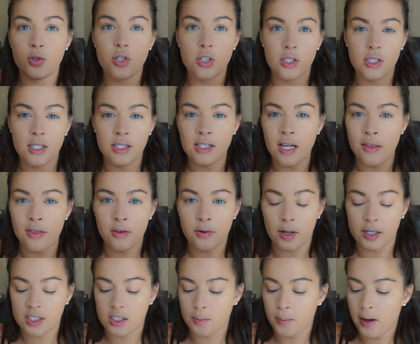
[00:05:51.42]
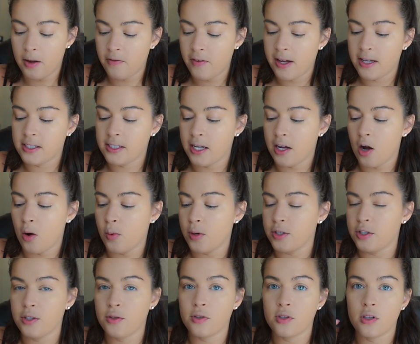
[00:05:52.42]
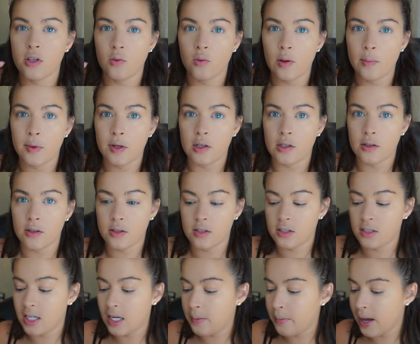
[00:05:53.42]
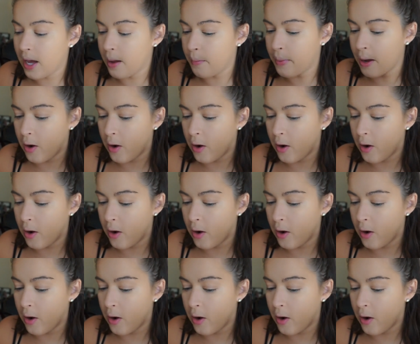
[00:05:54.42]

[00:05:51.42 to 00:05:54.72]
Just to set the rest of my face, I always use the Rimmel Stay Matte